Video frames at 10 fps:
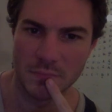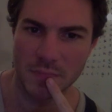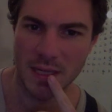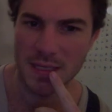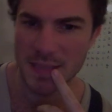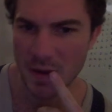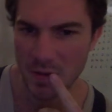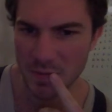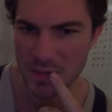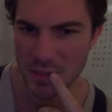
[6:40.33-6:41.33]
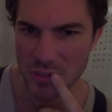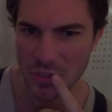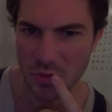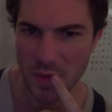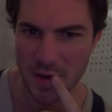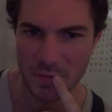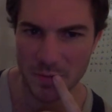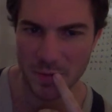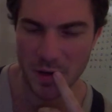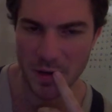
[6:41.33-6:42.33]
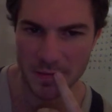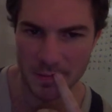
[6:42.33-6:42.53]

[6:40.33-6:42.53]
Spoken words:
And now I'm in the square of the pawn.